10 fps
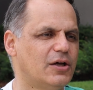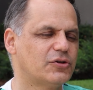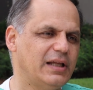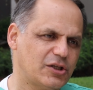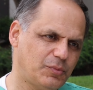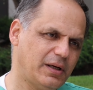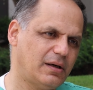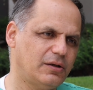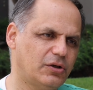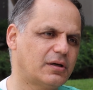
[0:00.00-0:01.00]
So that's
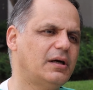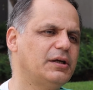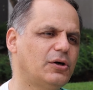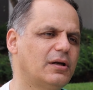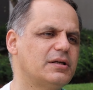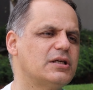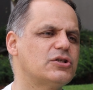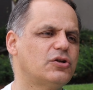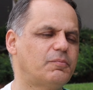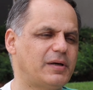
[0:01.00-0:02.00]
where your
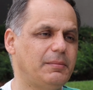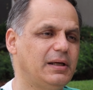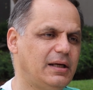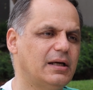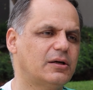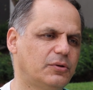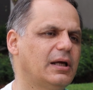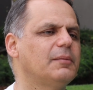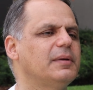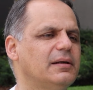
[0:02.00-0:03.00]
cardiologist, your primary care could
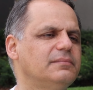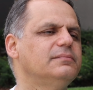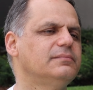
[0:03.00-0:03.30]
help you.